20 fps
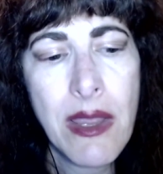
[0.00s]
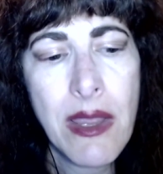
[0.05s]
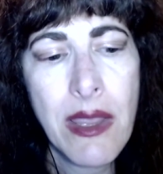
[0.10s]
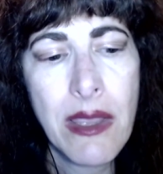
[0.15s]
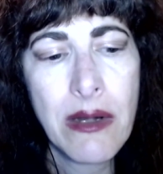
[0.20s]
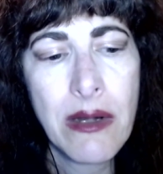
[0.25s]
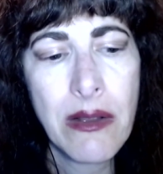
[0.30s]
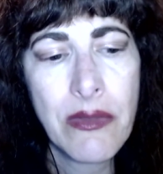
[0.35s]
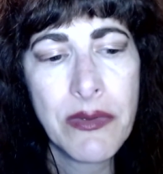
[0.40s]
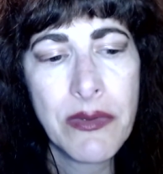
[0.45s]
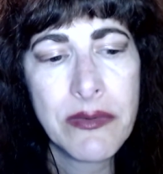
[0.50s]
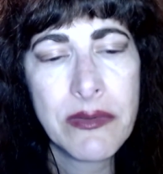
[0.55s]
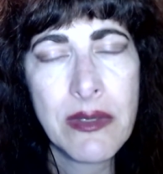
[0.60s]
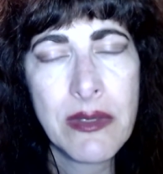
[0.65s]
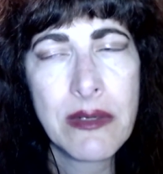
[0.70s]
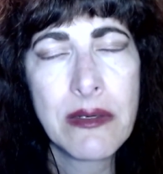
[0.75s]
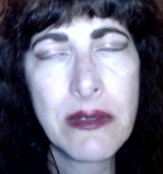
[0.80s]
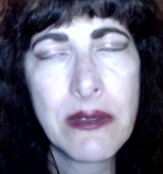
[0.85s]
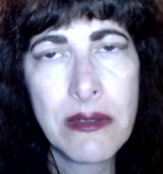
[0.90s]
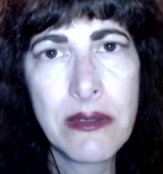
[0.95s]
And all of a
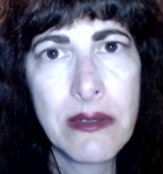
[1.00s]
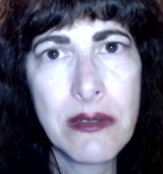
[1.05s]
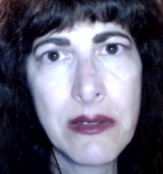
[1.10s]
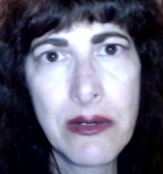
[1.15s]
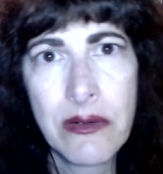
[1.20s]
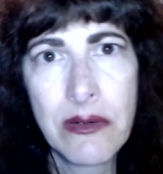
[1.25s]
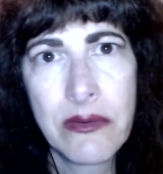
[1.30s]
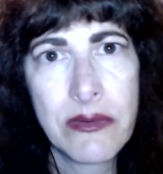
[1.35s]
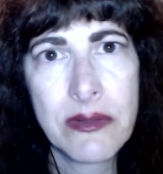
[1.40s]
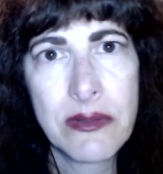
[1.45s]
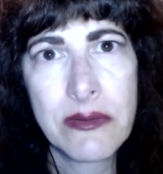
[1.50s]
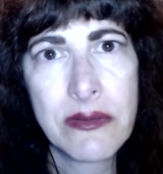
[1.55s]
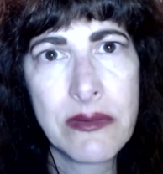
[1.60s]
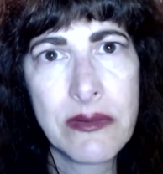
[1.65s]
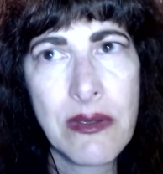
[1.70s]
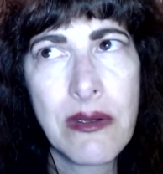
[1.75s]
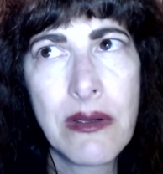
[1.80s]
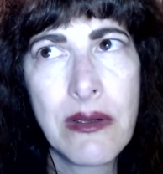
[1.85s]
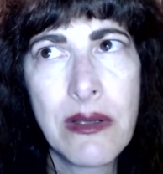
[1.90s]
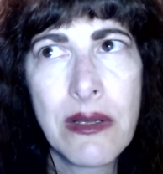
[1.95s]
sudden, here's this song,